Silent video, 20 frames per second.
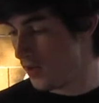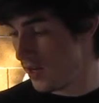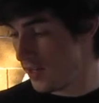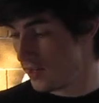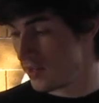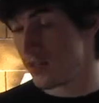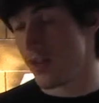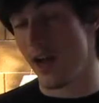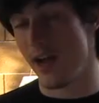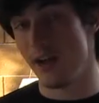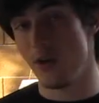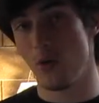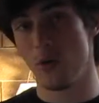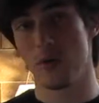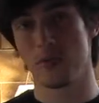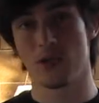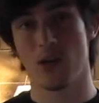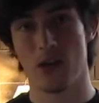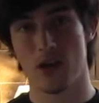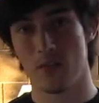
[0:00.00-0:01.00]
this, I know what
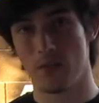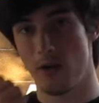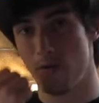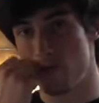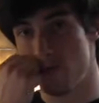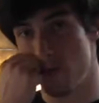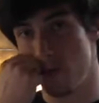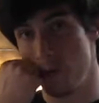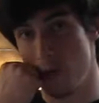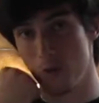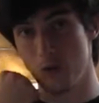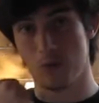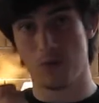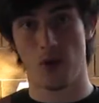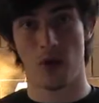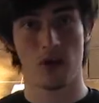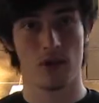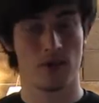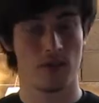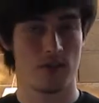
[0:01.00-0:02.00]
I'm talking about for the most
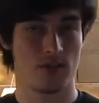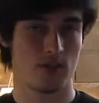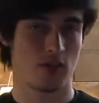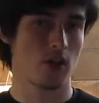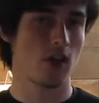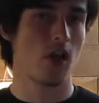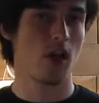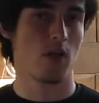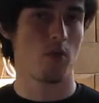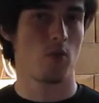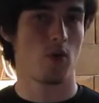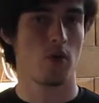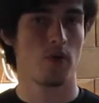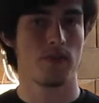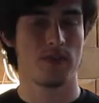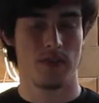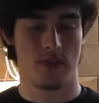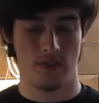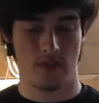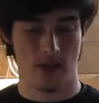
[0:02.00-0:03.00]
part, because they're color
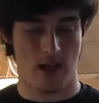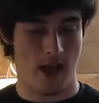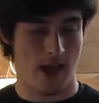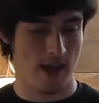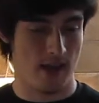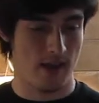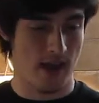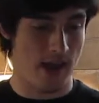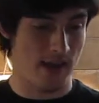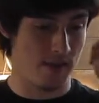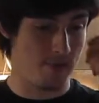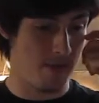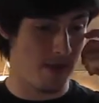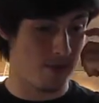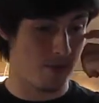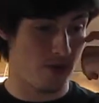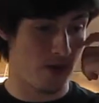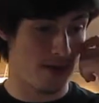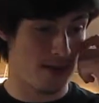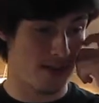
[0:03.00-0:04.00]
morphs, and I had to
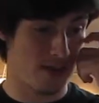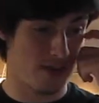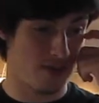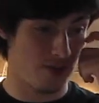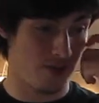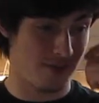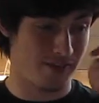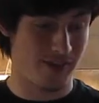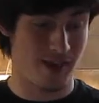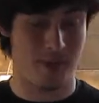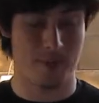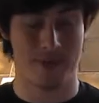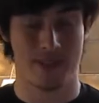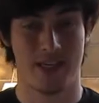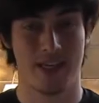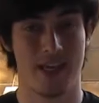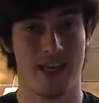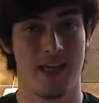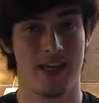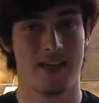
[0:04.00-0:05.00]
memorize these all the time as a
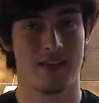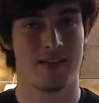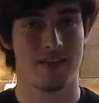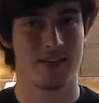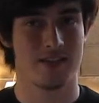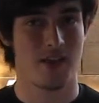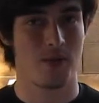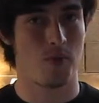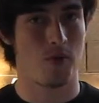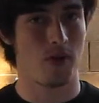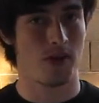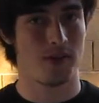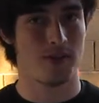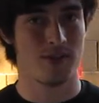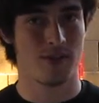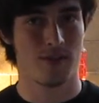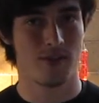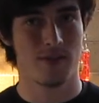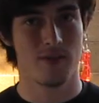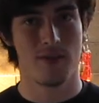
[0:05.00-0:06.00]
kid because I wanted
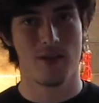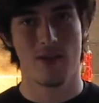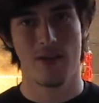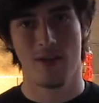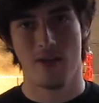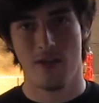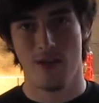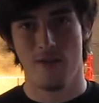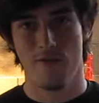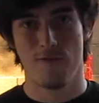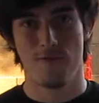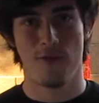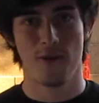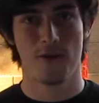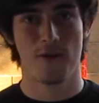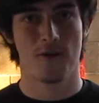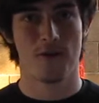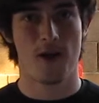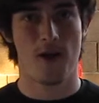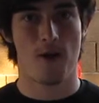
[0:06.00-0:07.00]
to
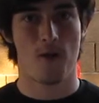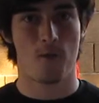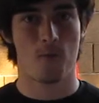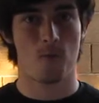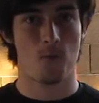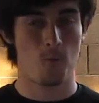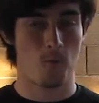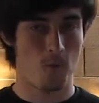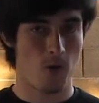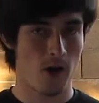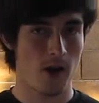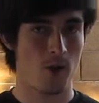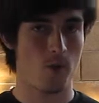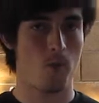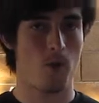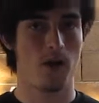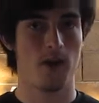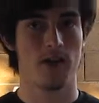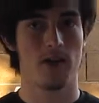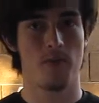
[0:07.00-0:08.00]
figure out what I
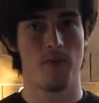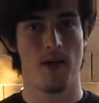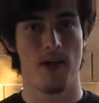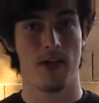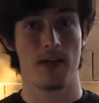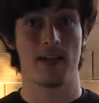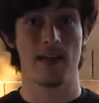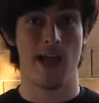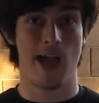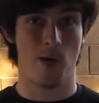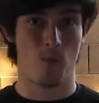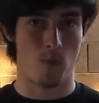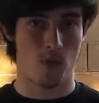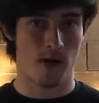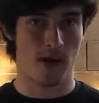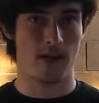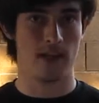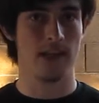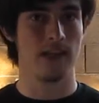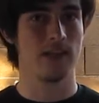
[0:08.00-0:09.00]
wanted to make and
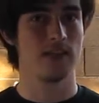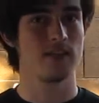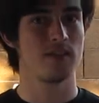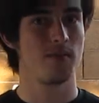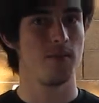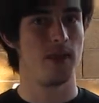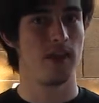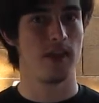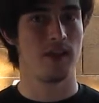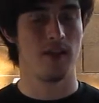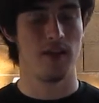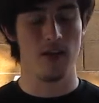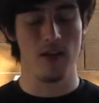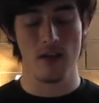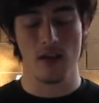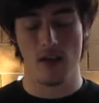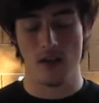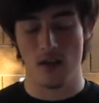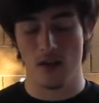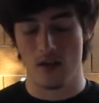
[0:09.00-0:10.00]
what I needed to make it.
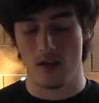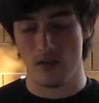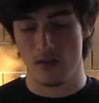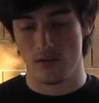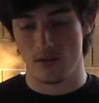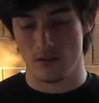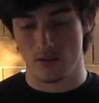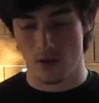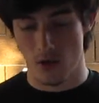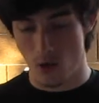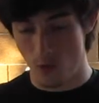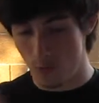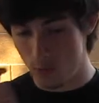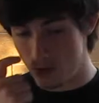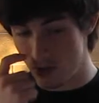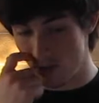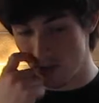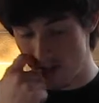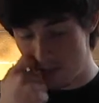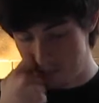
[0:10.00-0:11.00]
So with
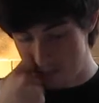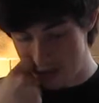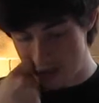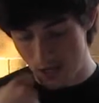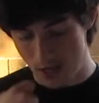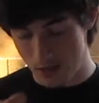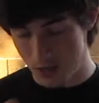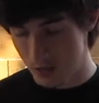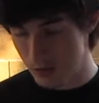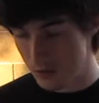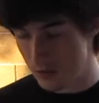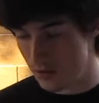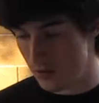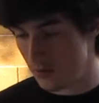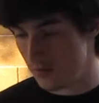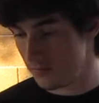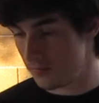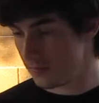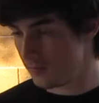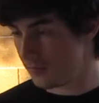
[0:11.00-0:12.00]
the leopard geckos,